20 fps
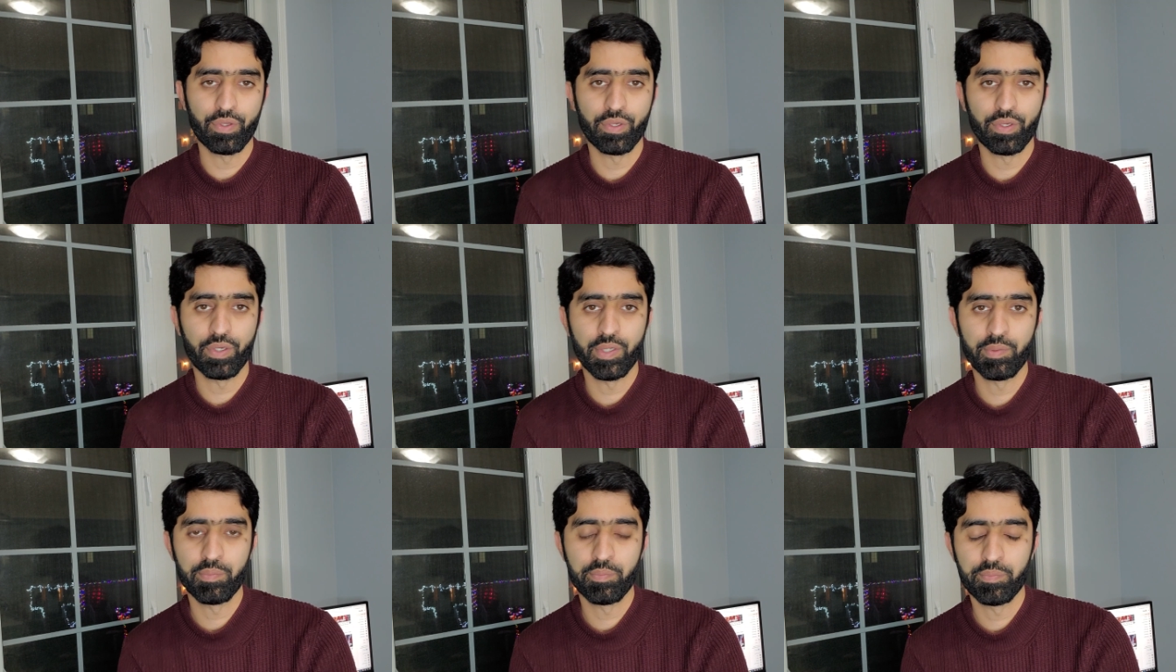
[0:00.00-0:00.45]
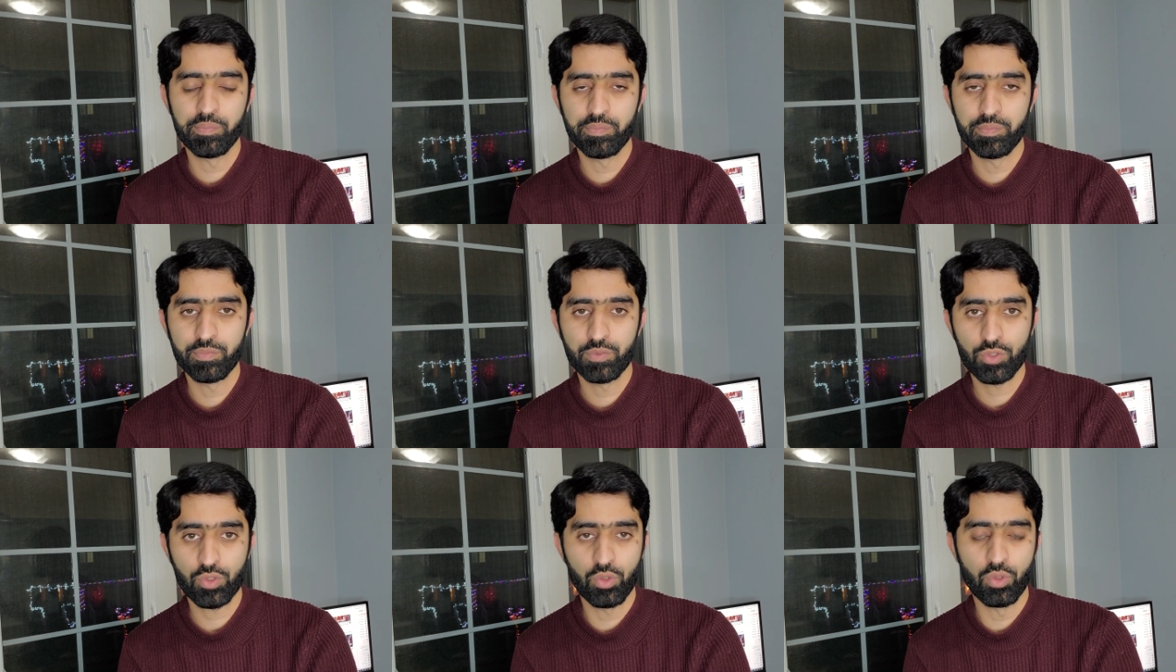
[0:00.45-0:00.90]

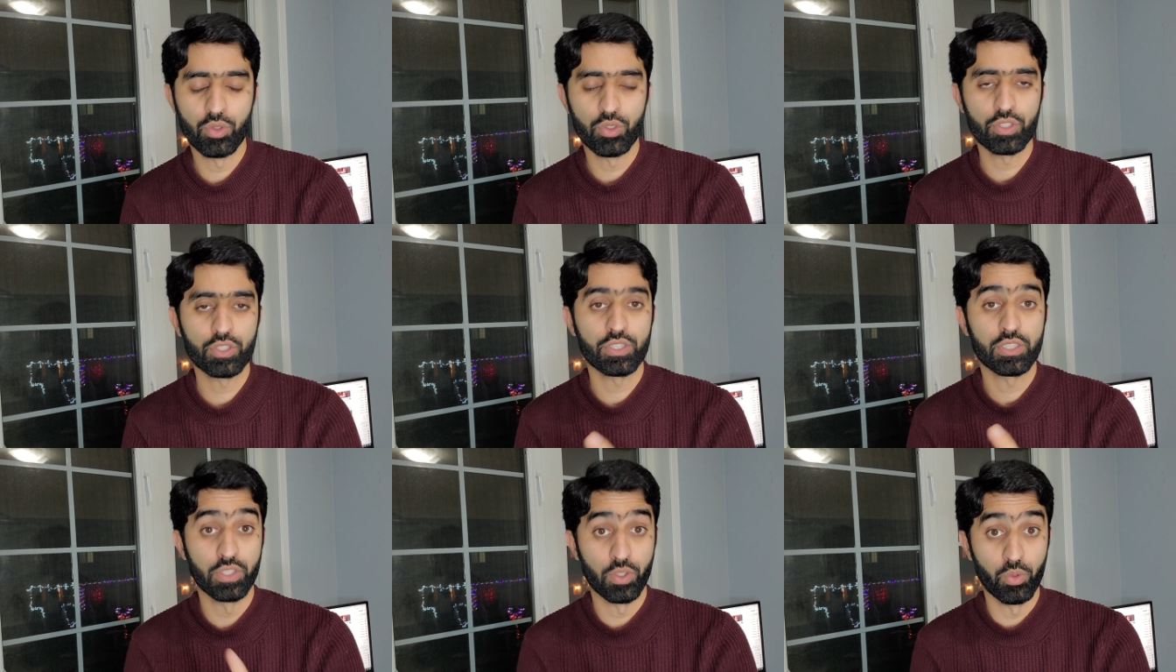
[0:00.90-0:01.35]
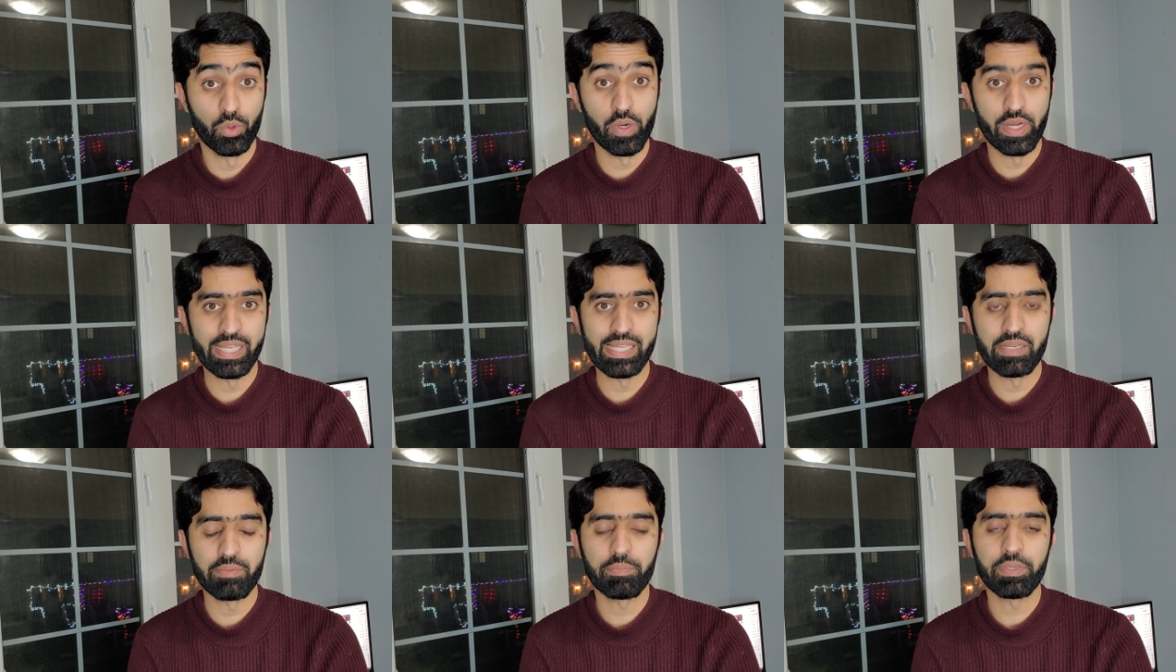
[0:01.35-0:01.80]
um, scores, the
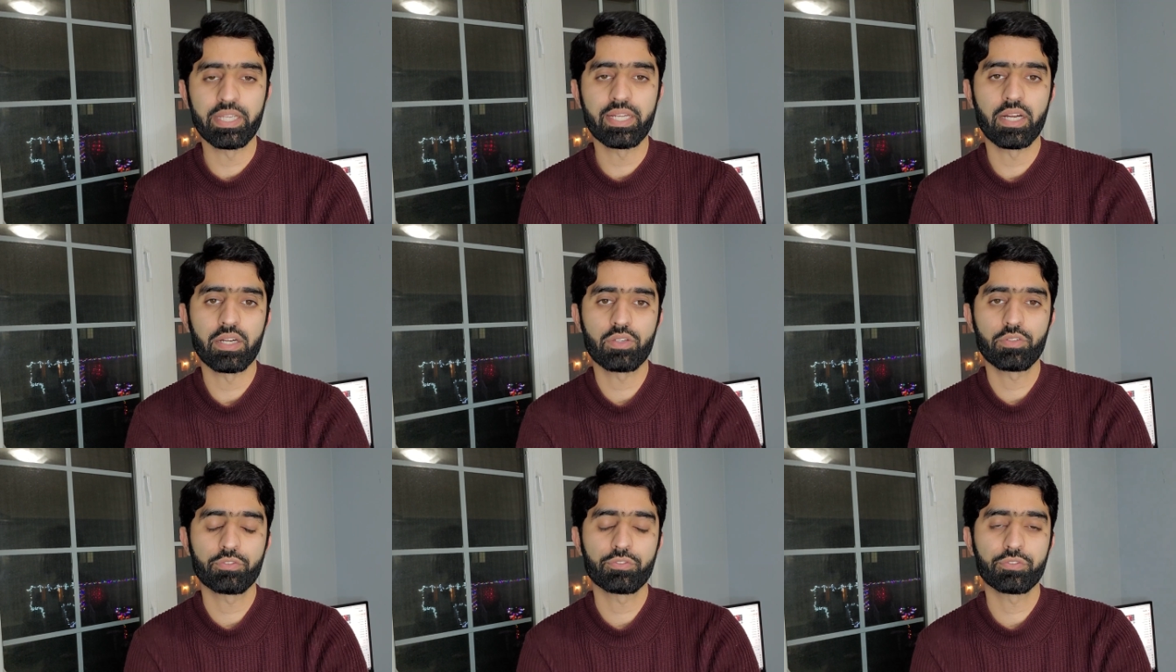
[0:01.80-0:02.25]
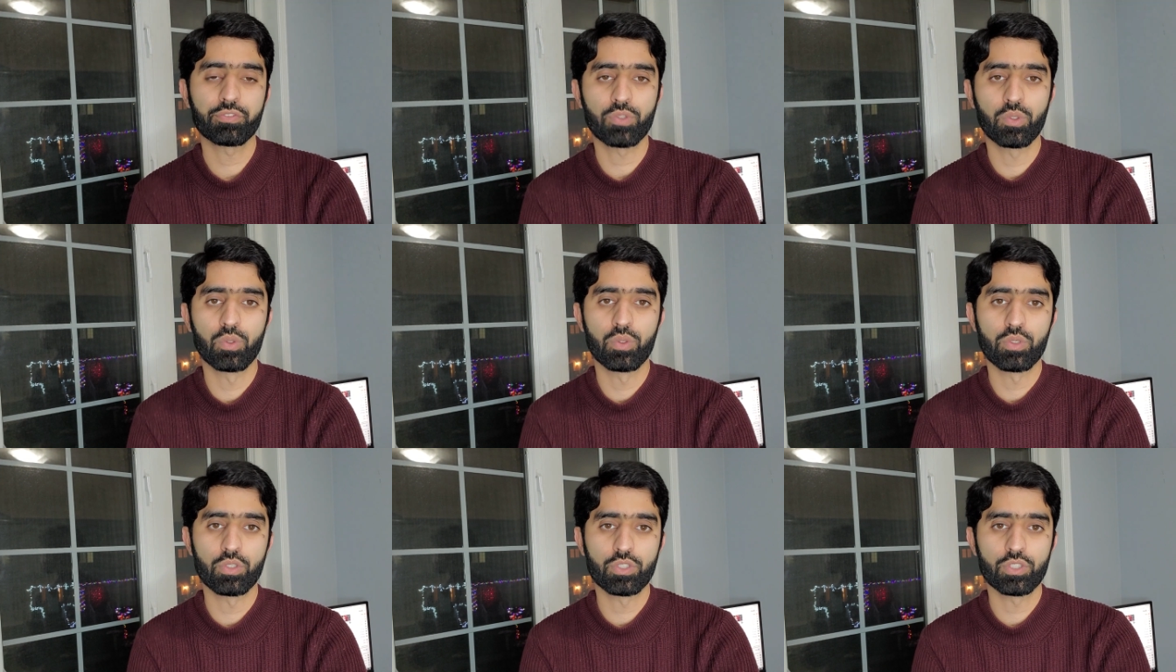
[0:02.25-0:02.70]
OINP cutoff
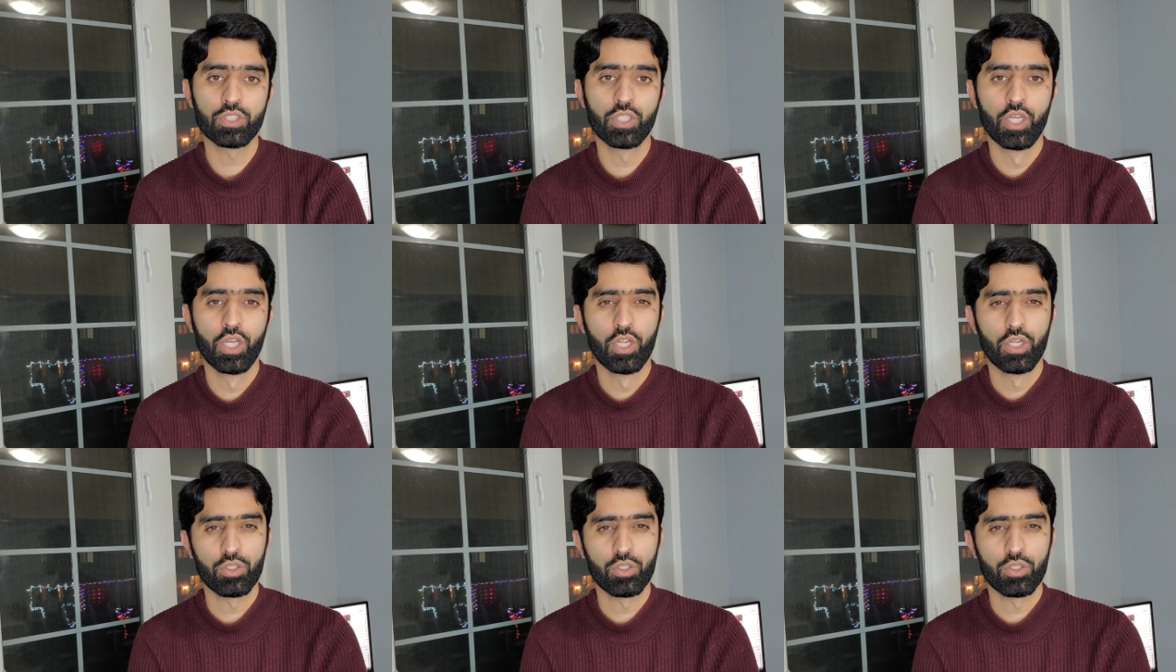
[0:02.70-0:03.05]
scores,